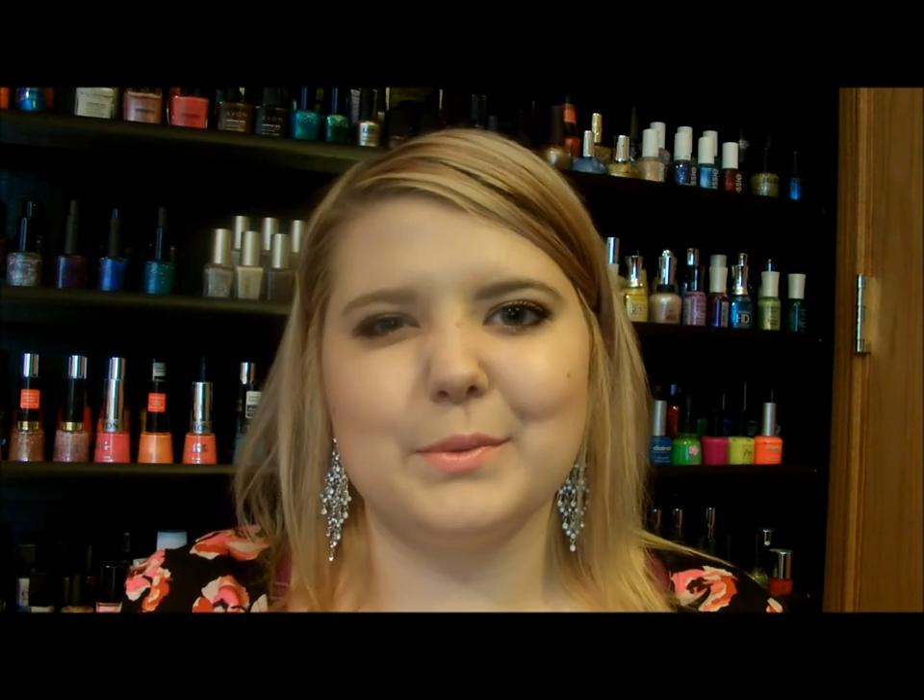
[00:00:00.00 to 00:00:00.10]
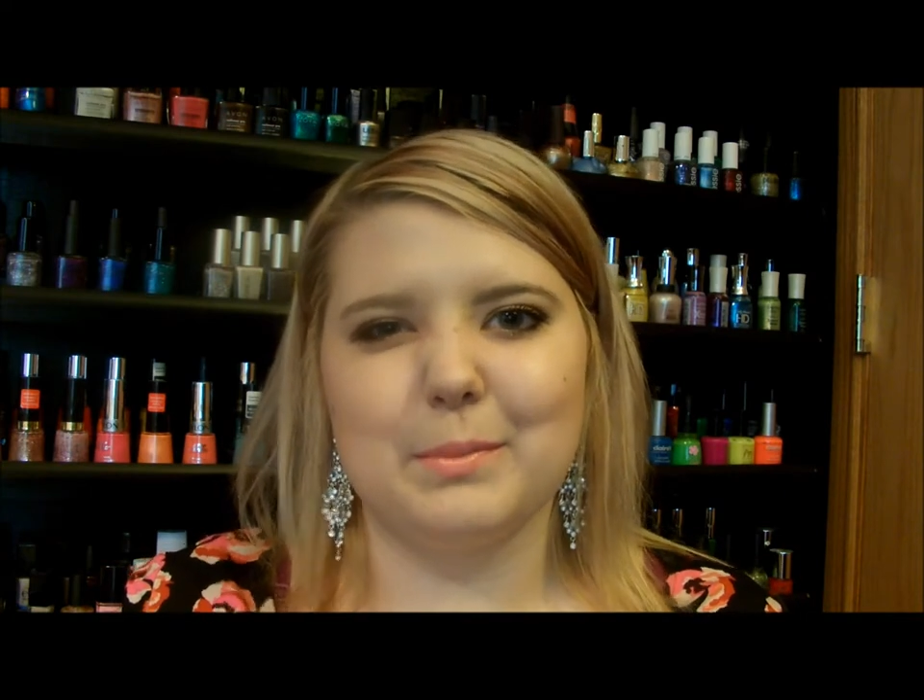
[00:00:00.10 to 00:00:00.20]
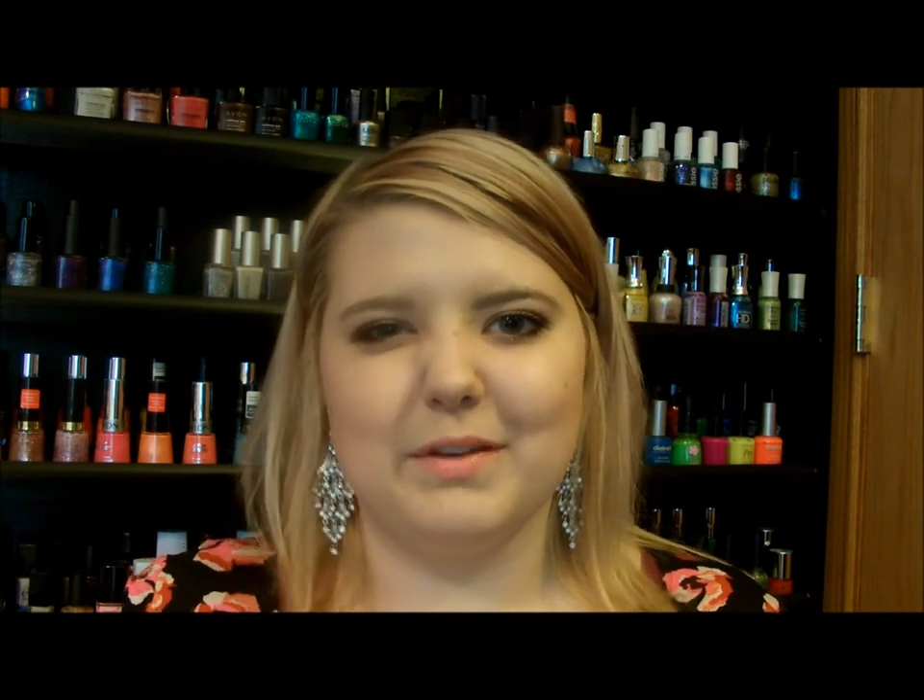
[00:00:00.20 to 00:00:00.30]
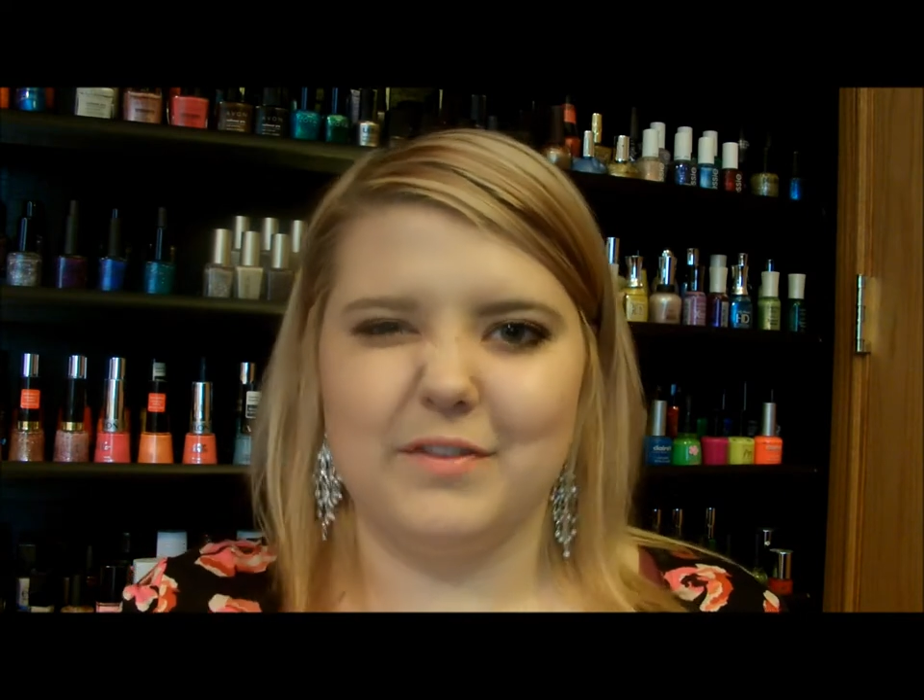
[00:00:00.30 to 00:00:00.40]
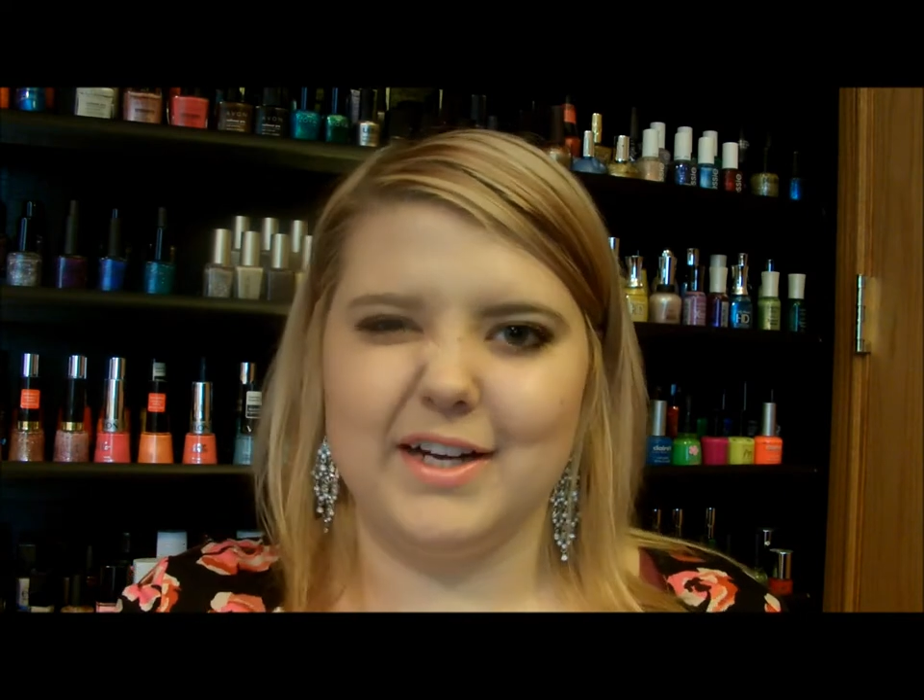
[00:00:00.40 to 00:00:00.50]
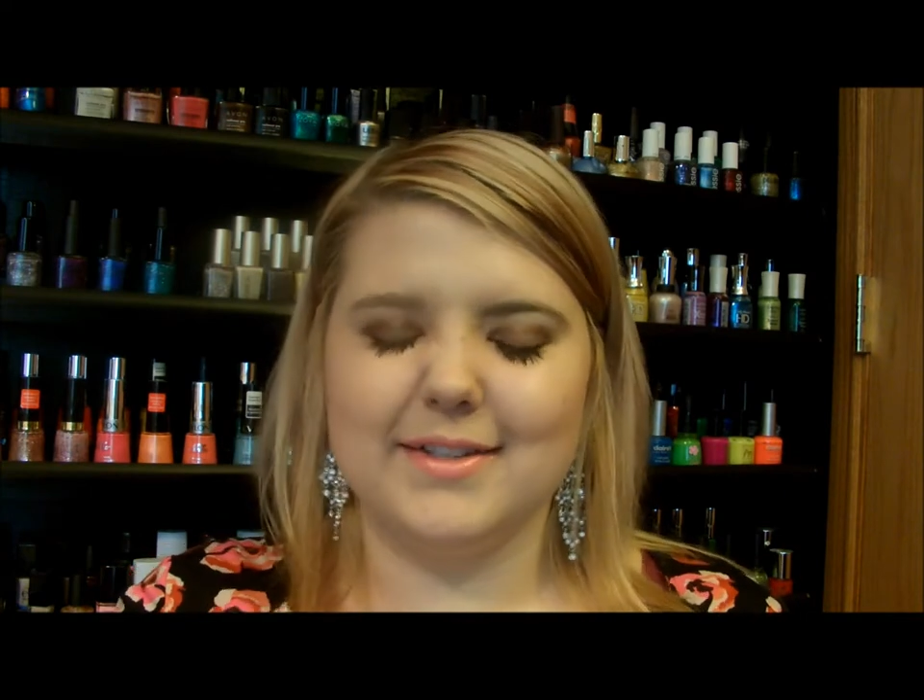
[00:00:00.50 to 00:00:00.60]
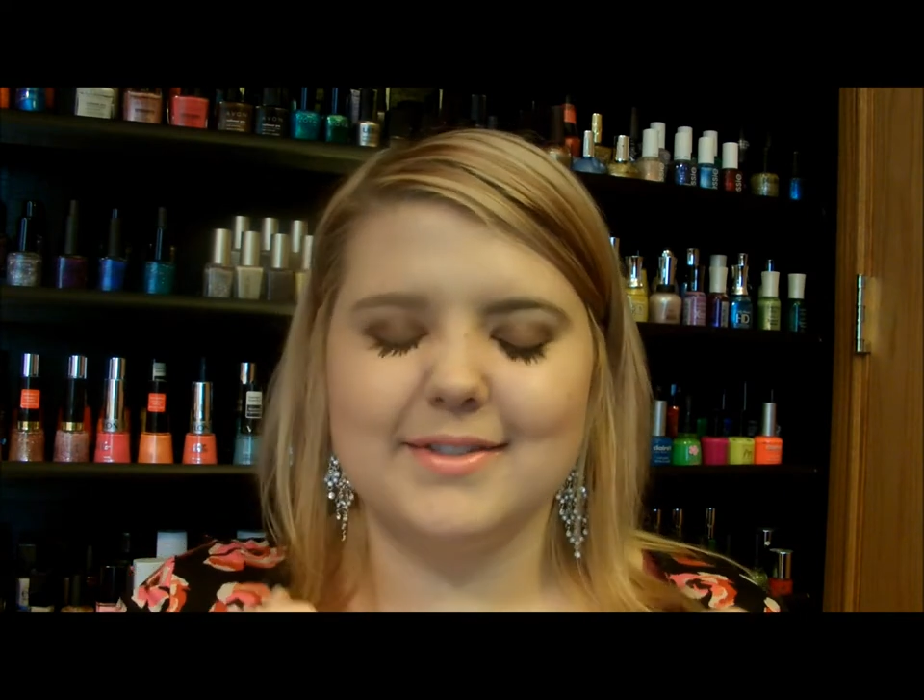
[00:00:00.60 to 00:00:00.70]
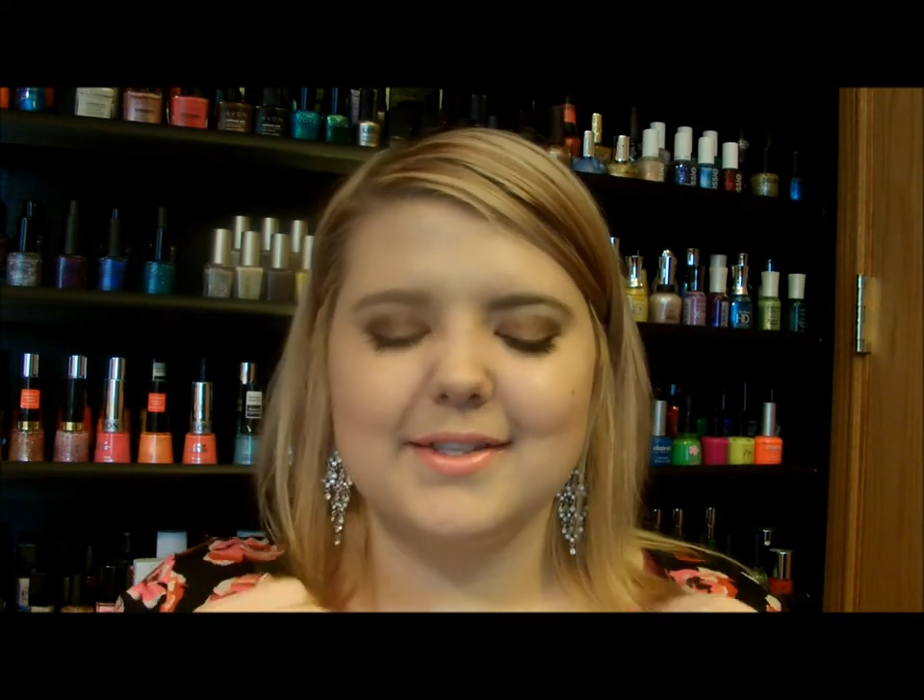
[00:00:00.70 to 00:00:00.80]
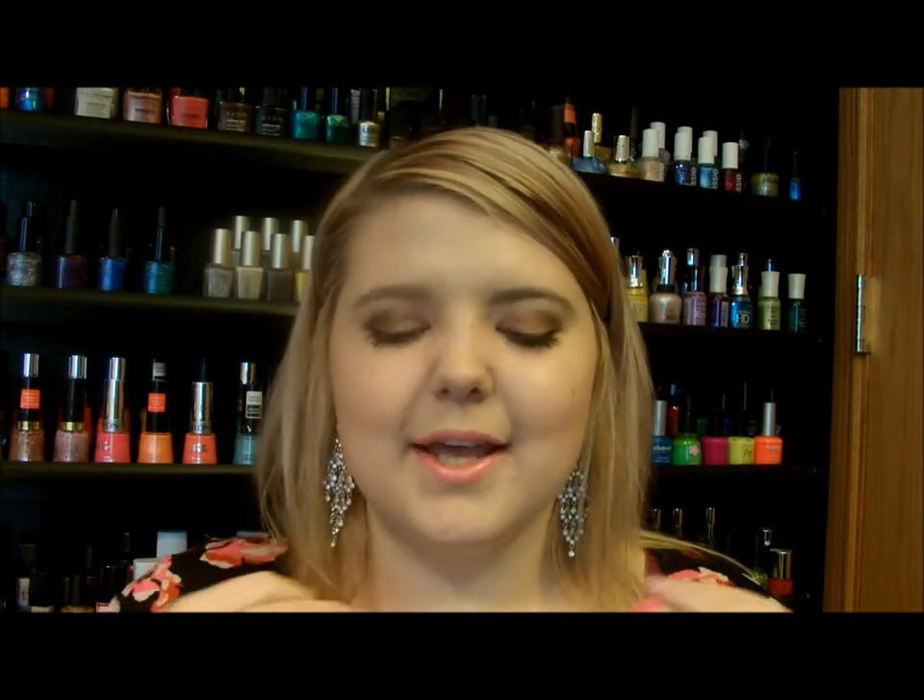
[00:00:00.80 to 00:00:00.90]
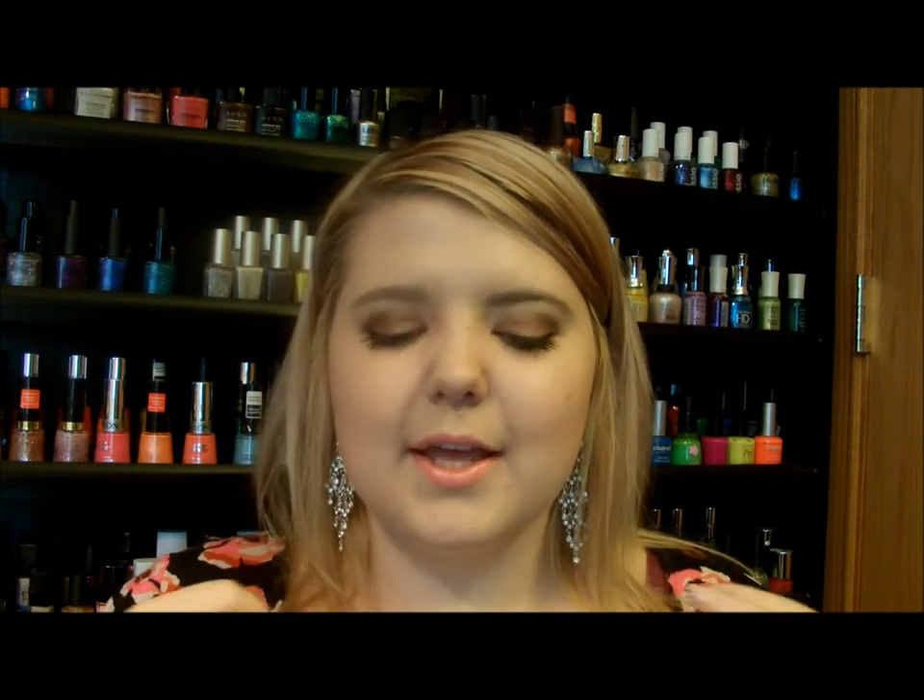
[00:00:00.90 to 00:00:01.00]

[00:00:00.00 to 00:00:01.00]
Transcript: with my friends,